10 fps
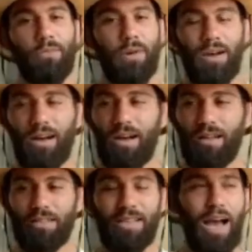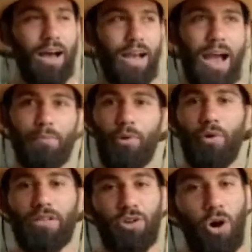A guy broke
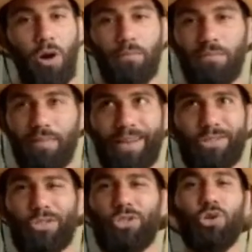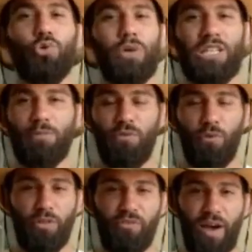his arm like 2 weeks before
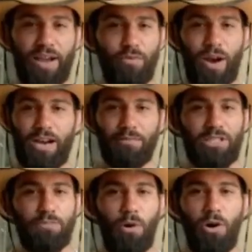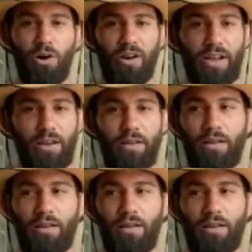the fight, randomly sparring.